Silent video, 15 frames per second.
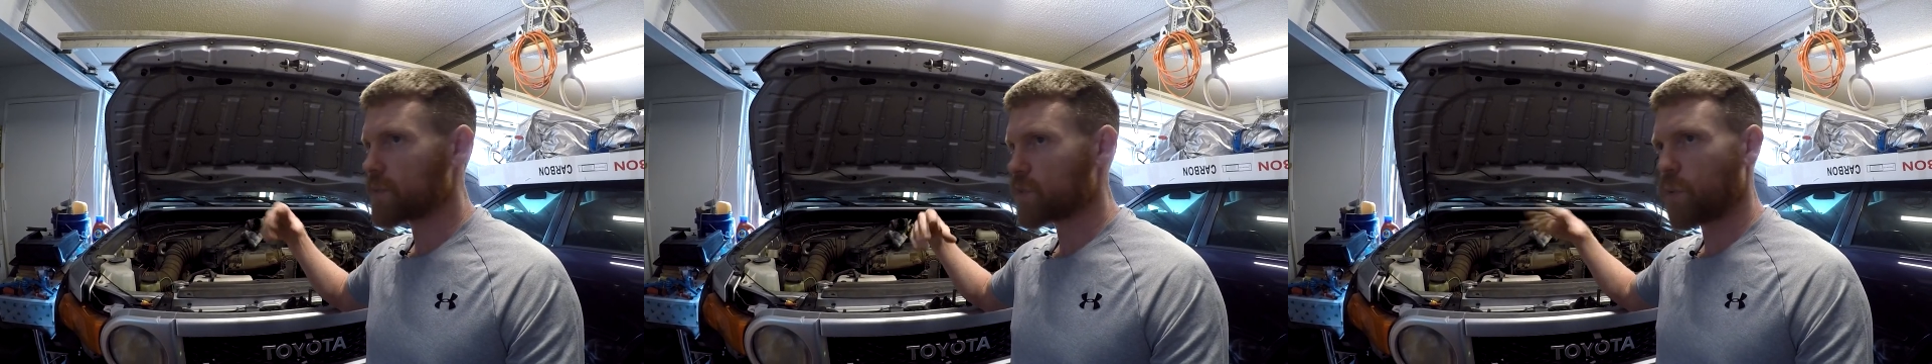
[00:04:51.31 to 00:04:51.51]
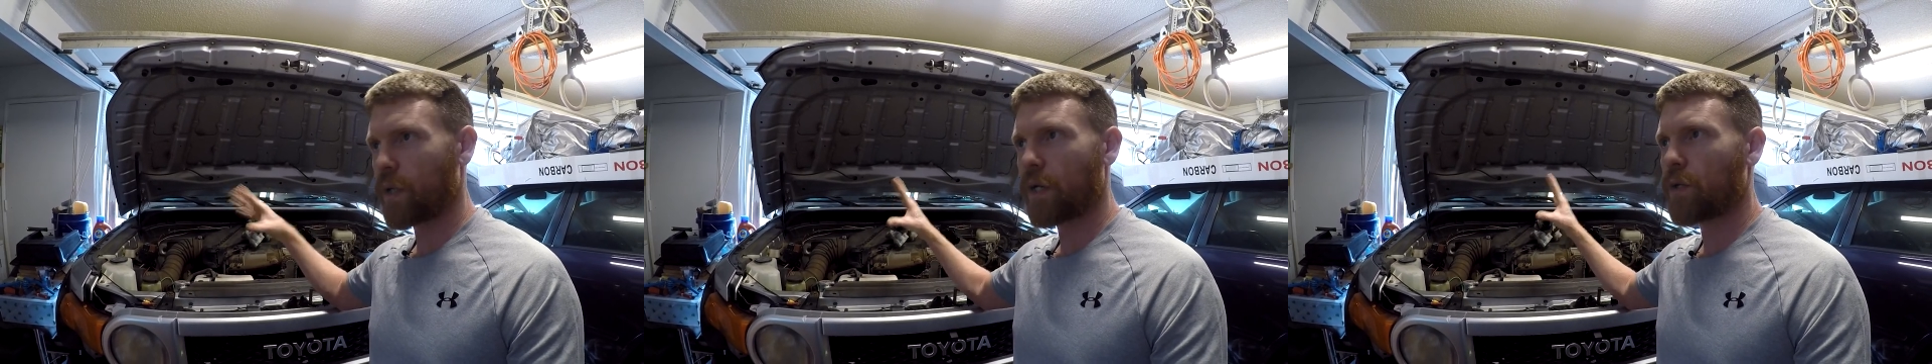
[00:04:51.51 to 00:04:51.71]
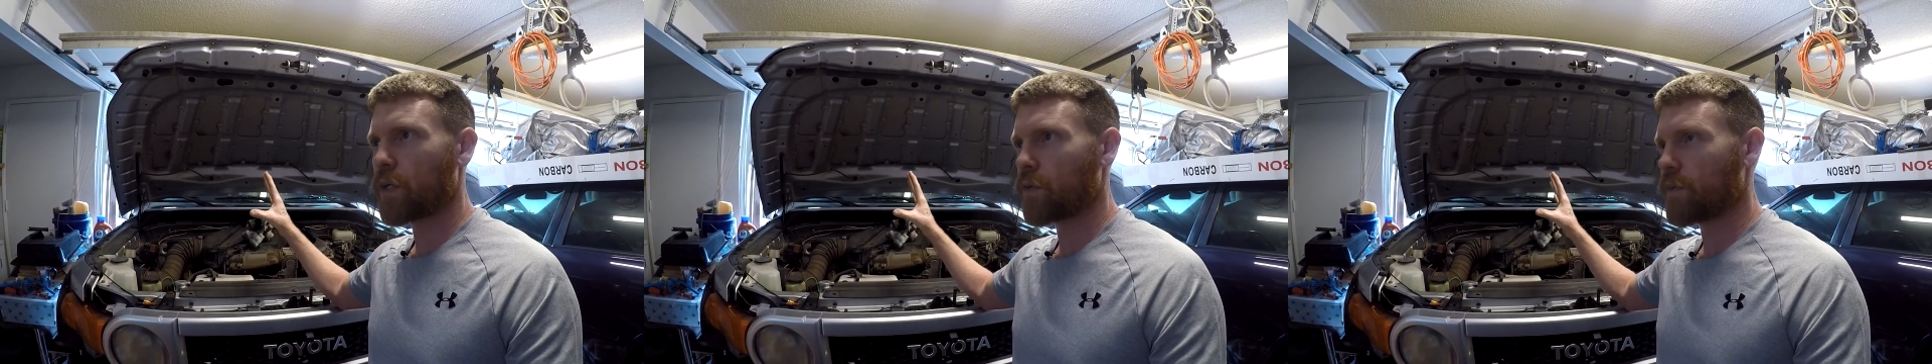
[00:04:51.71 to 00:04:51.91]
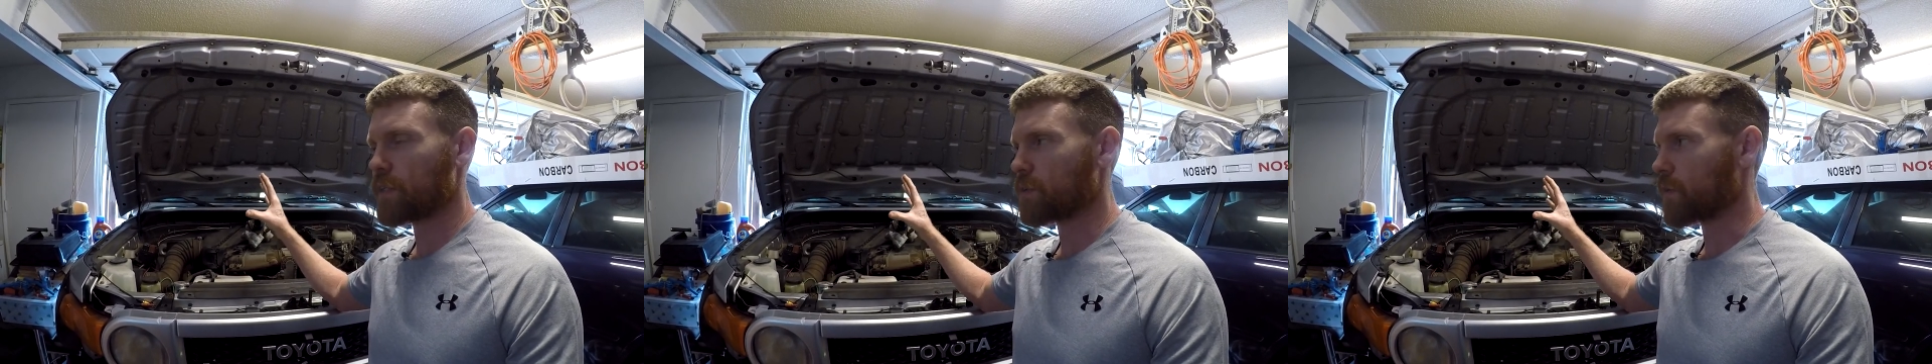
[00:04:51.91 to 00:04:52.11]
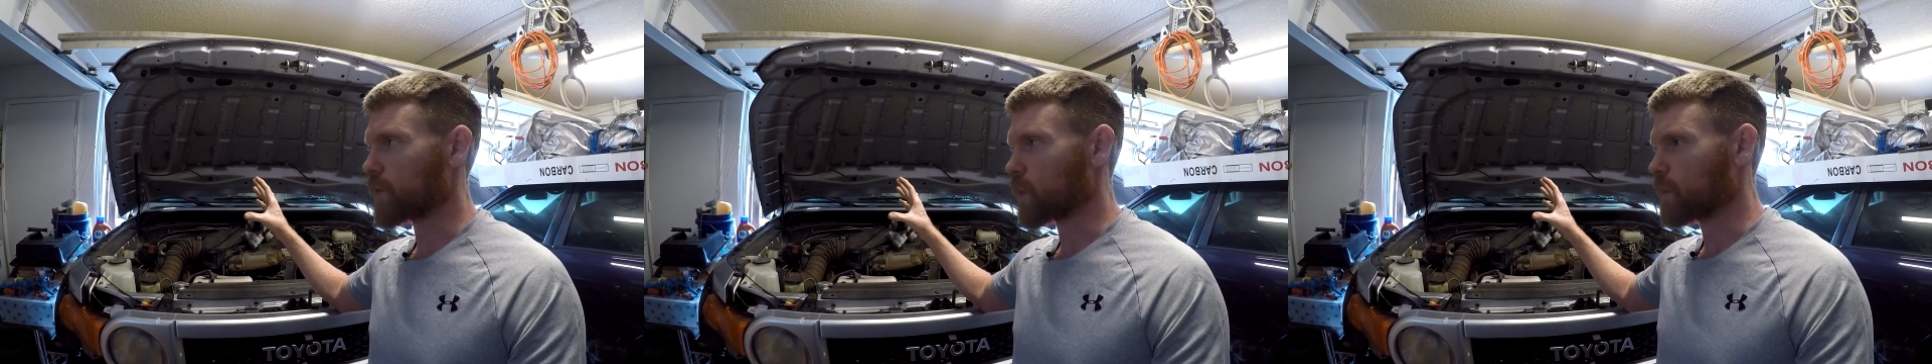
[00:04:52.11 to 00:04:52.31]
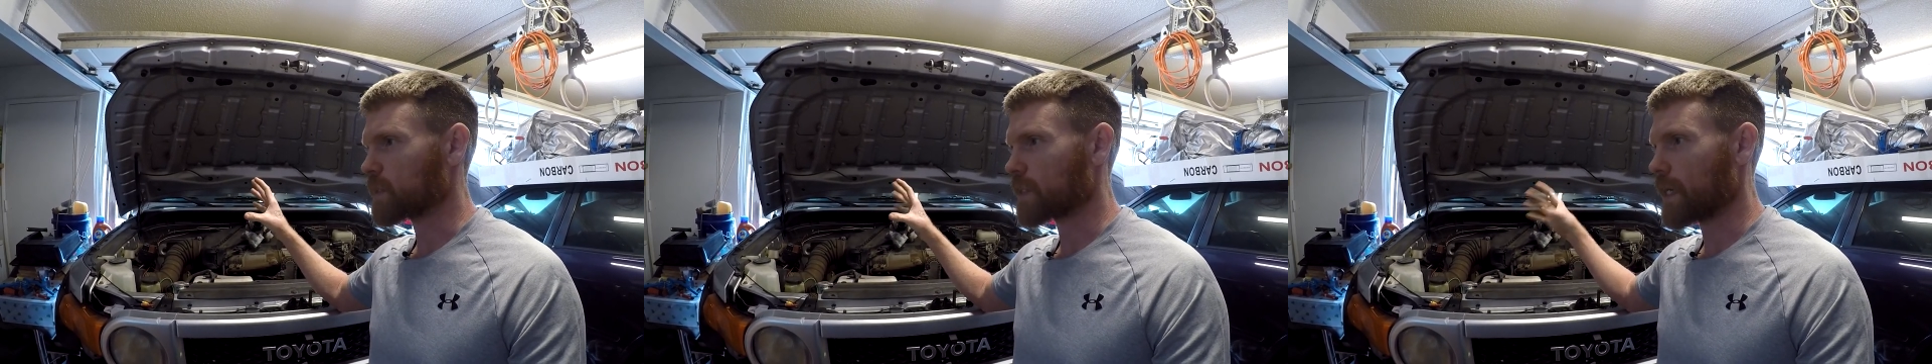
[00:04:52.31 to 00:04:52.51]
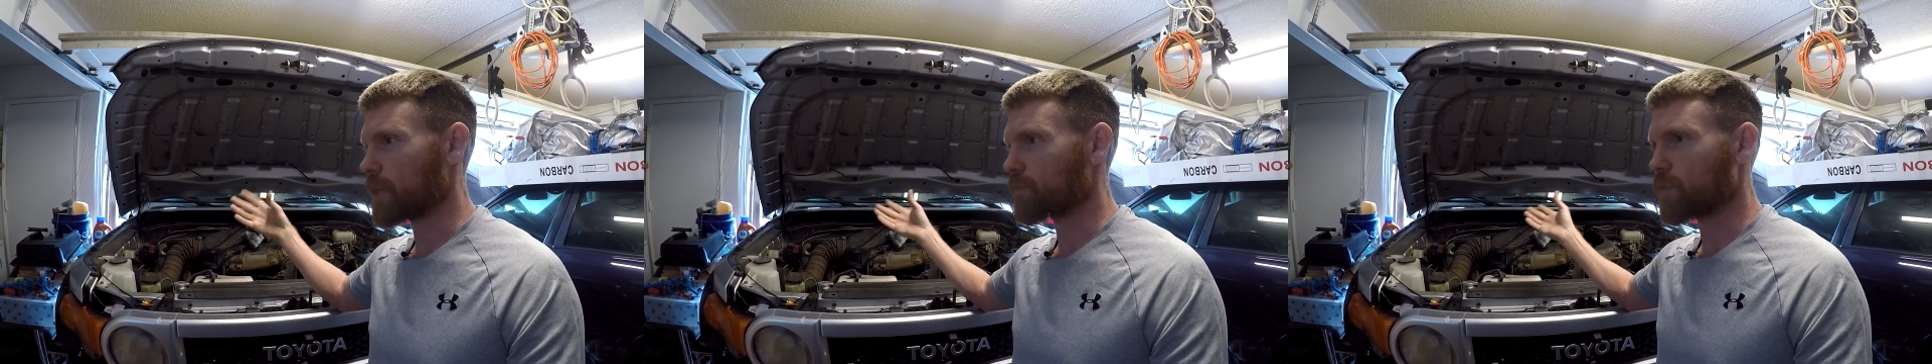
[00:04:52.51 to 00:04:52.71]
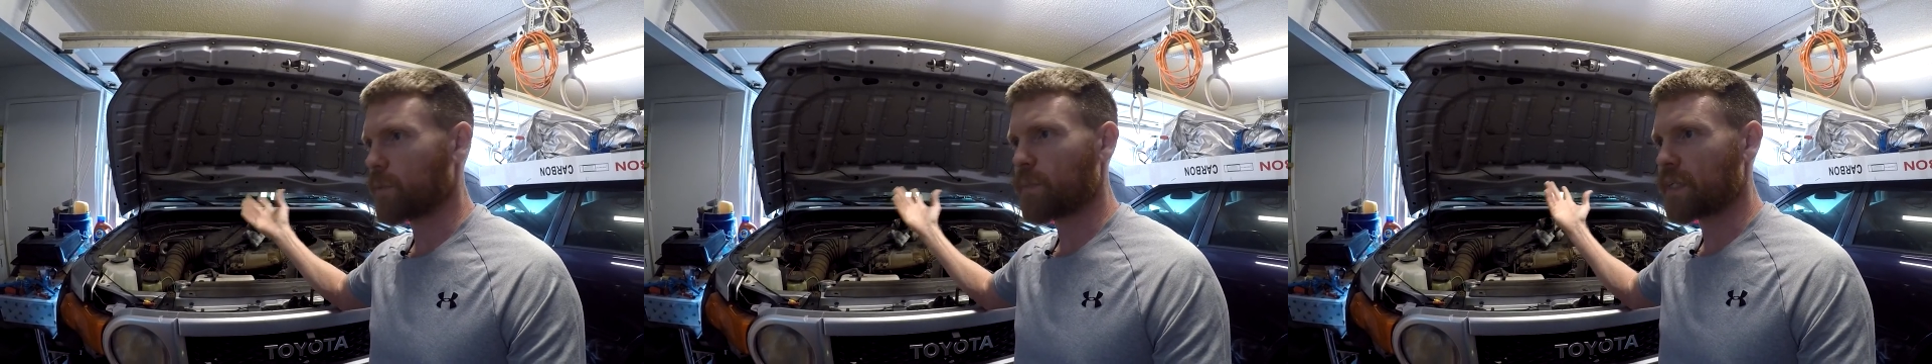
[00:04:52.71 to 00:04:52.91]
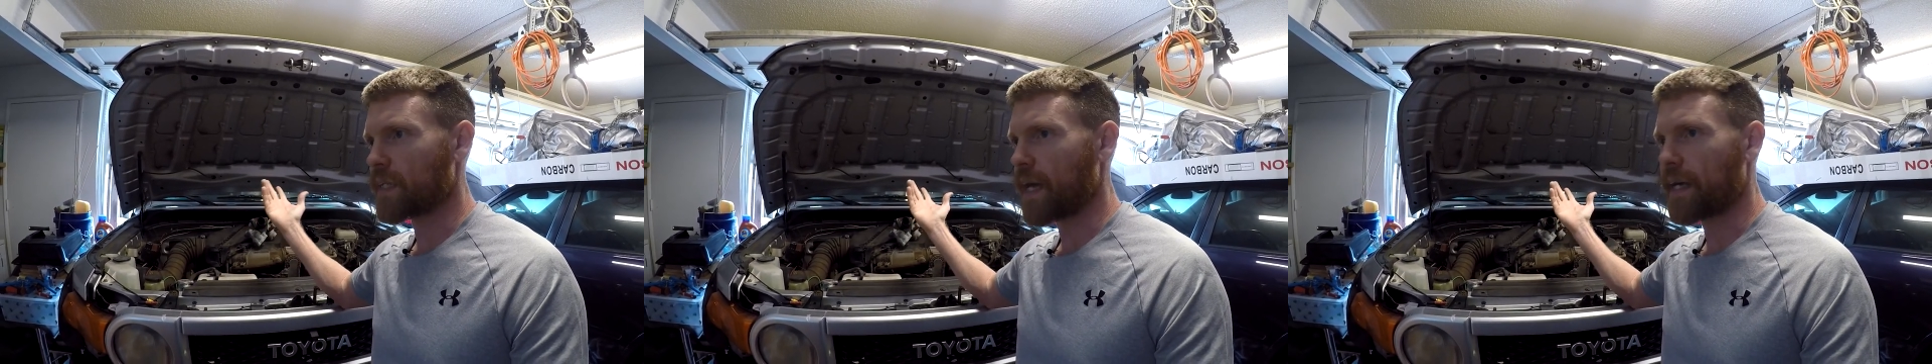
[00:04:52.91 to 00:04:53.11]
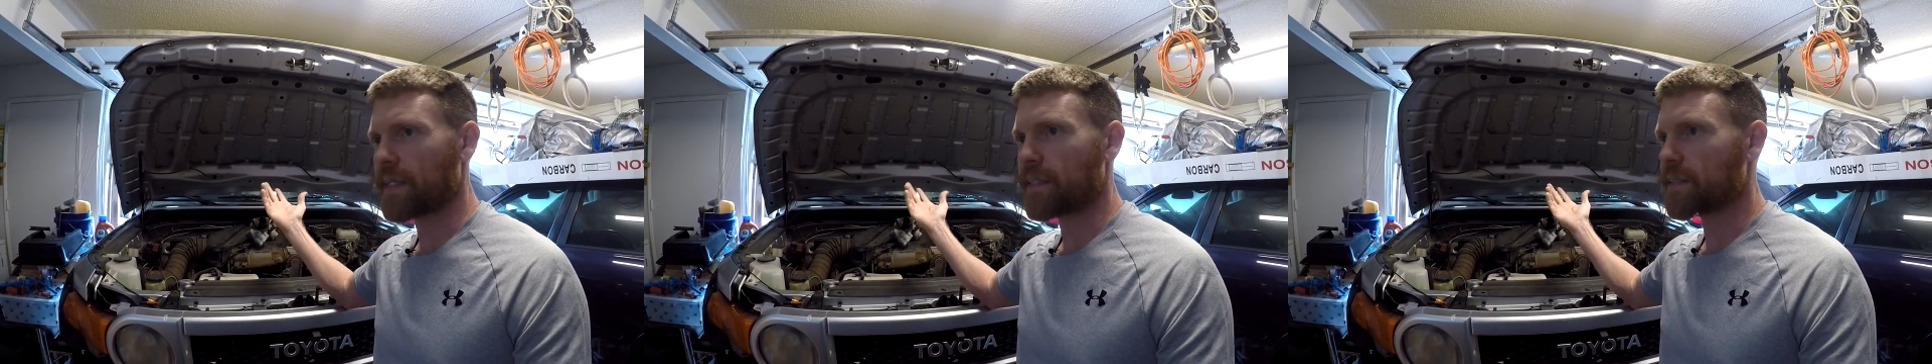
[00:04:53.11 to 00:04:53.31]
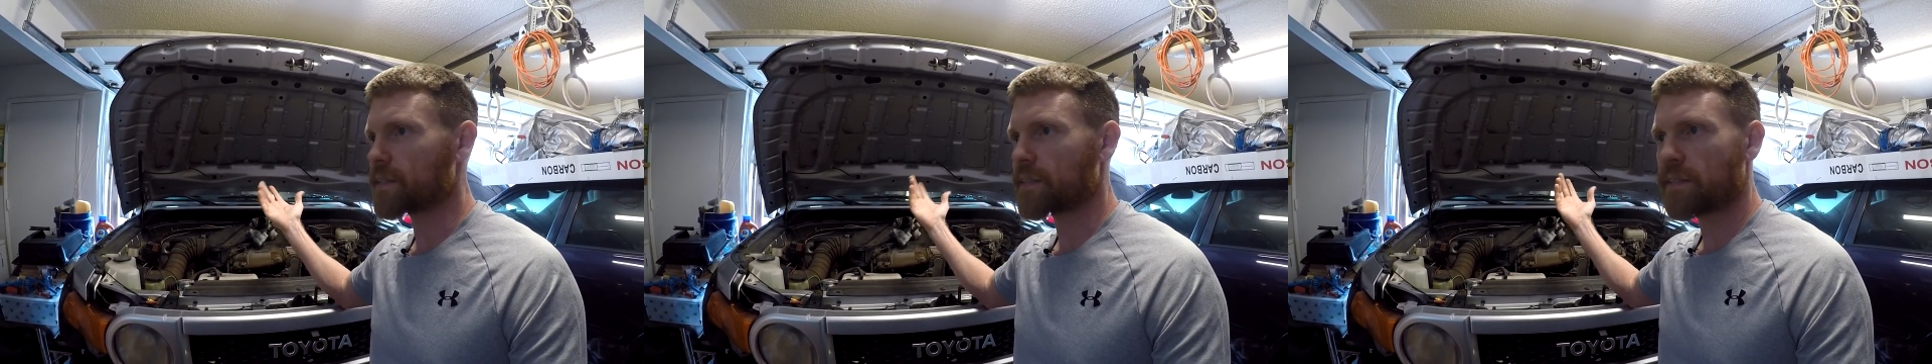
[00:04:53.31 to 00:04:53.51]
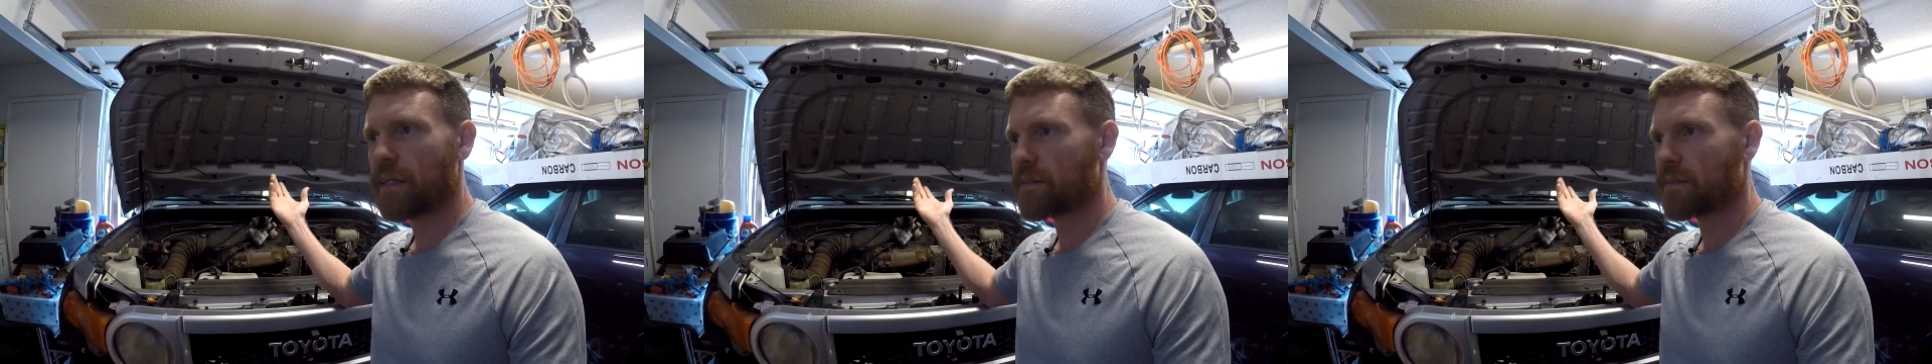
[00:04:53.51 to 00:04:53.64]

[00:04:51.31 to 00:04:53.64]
Toyota original thermostat from the 90s